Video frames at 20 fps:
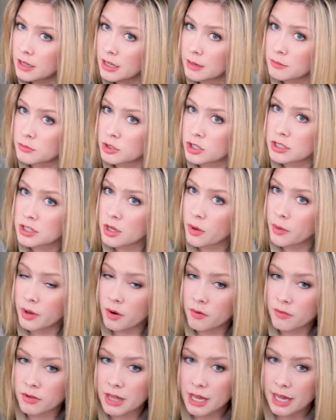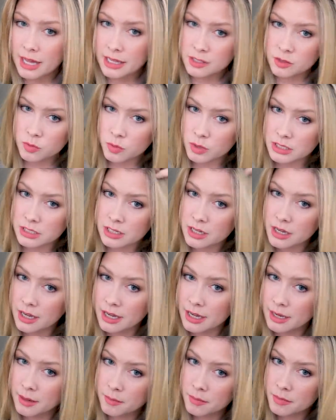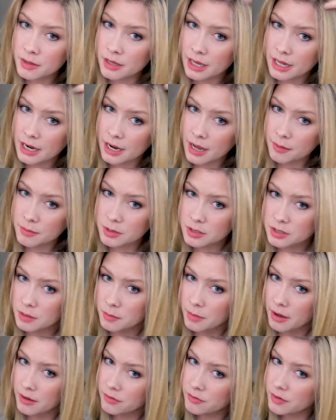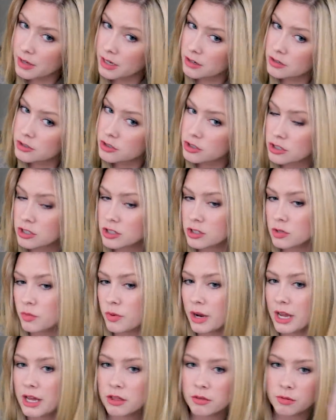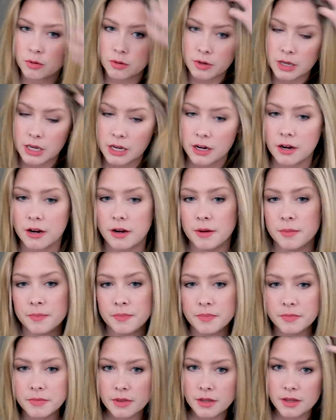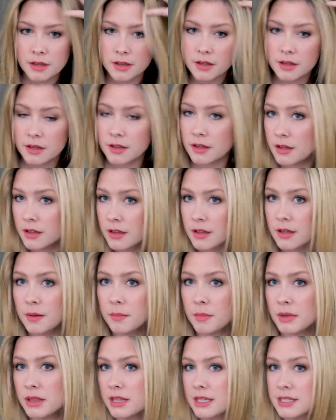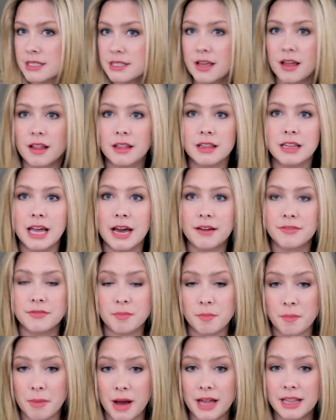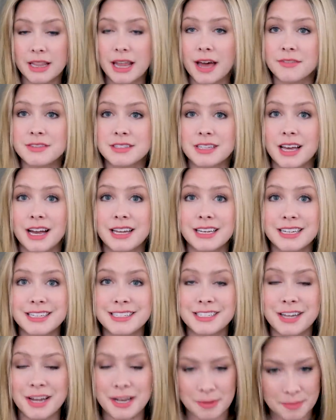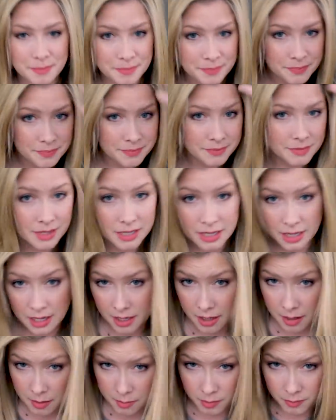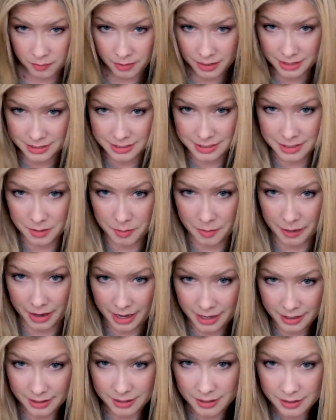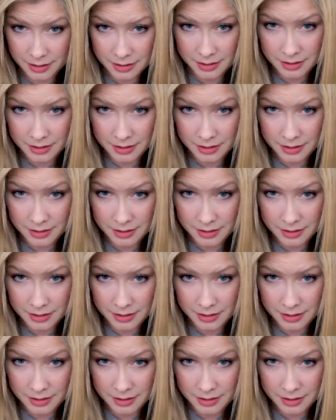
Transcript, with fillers: I'm just going over the ends one time and I'm using my fingers just to rake through here. But this left, my left side is done. Moving on to the back,